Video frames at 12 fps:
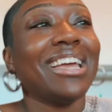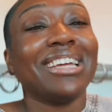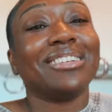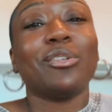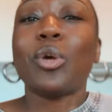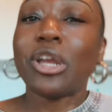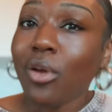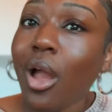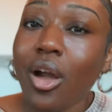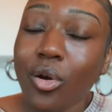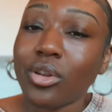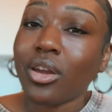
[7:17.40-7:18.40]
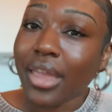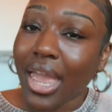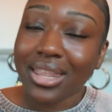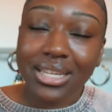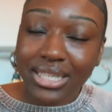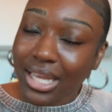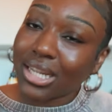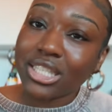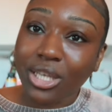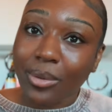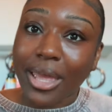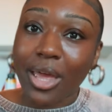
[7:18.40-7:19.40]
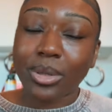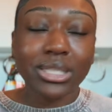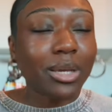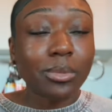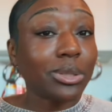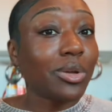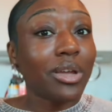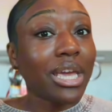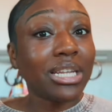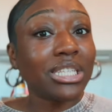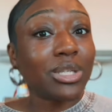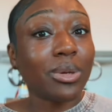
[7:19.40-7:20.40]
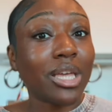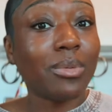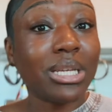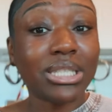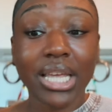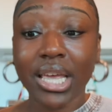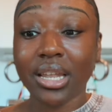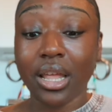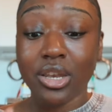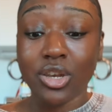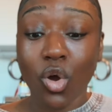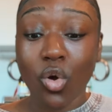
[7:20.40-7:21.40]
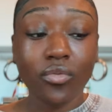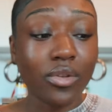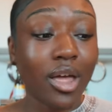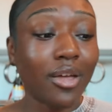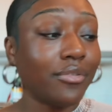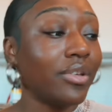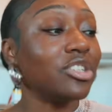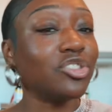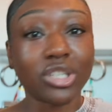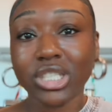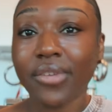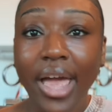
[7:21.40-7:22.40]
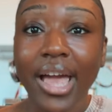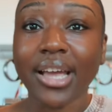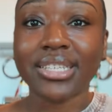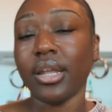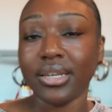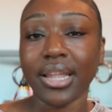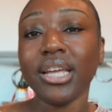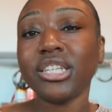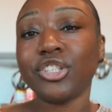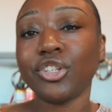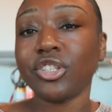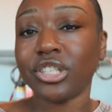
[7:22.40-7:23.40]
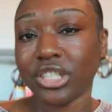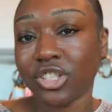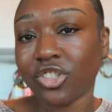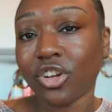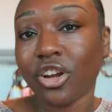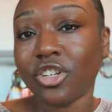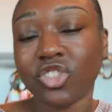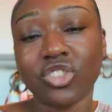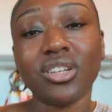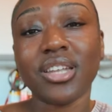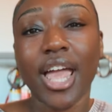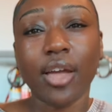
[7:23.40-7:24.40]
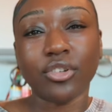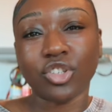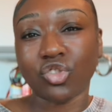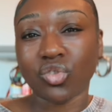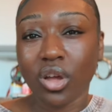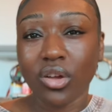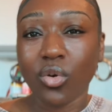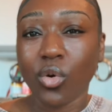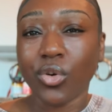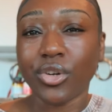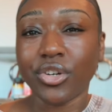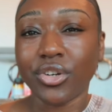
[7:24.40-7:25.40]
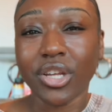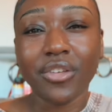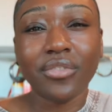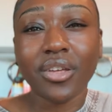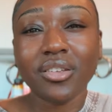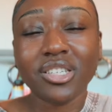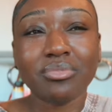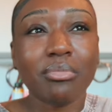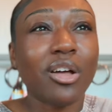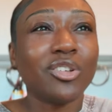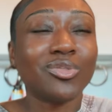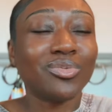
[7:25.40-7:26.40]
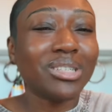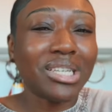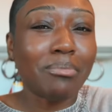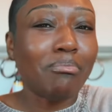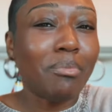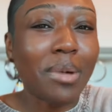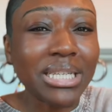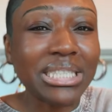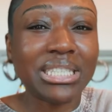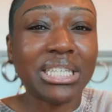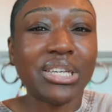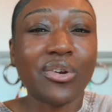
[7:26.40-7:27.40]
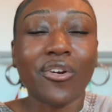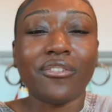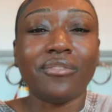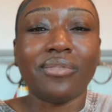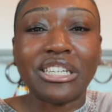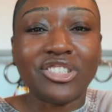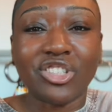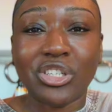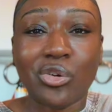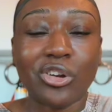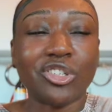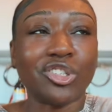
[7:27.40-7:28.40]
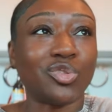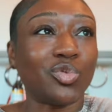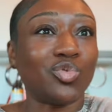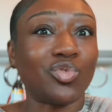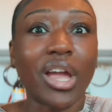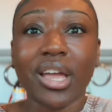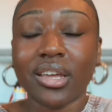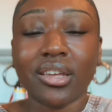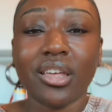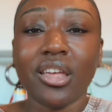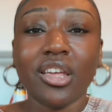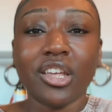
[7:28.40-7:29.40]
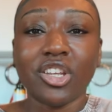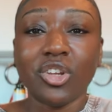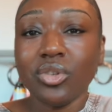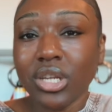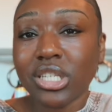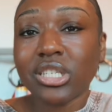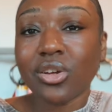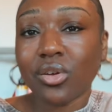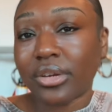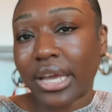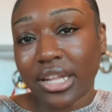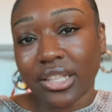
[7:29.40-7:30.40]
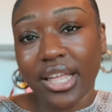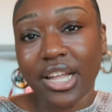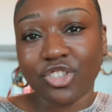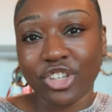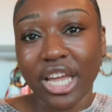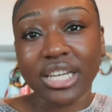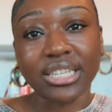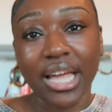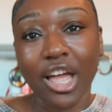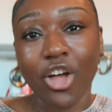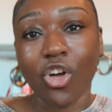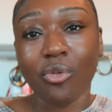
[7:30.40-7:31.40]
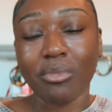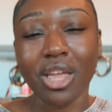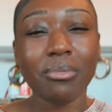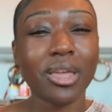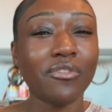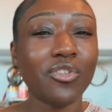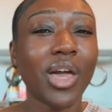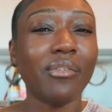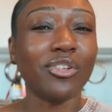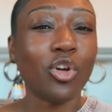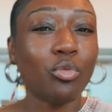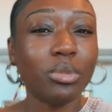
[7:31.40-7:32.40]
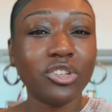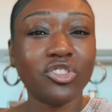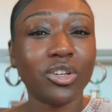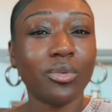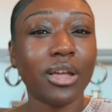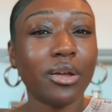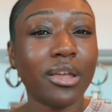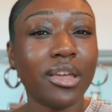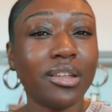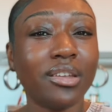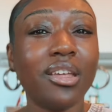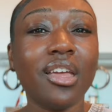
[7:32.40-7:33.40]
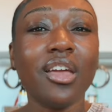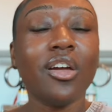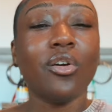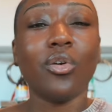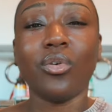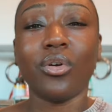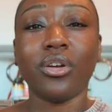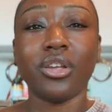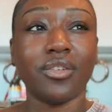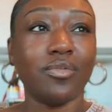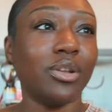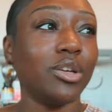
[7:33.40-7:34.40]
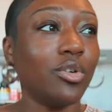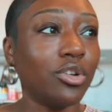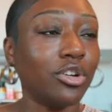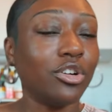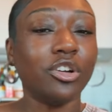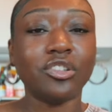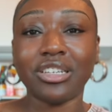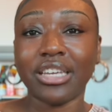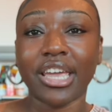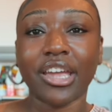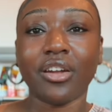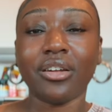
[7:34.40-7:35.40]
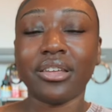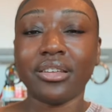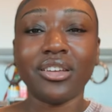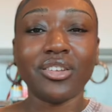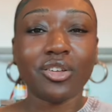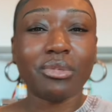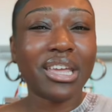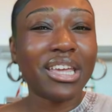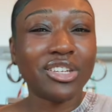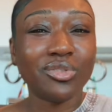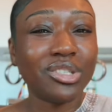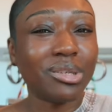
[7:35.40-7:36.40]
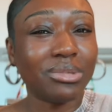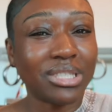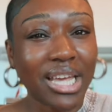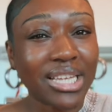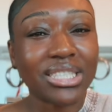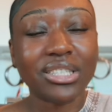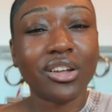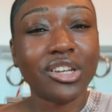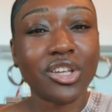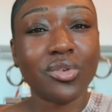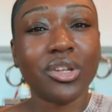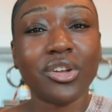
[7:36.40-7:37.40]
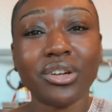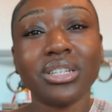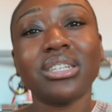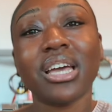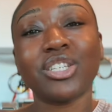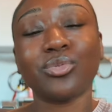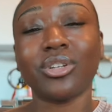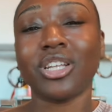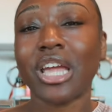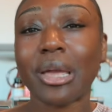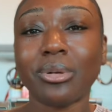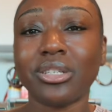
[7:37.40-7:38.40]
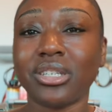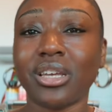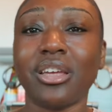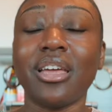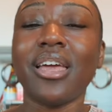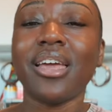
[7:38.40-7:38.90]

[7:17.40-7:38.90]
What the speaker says: We grown, okay? Let's get into it. We said we was gonna get into it. We said no fluff, just facts. Next, your discharge shouldn't have a strong odor. If it smells really musty or fishy or just rank, you need to go get that checked out. Maybe if you have an OBGYN or you want to go to urgent care, you know, they can do some tests on you, urine tests, where they're able to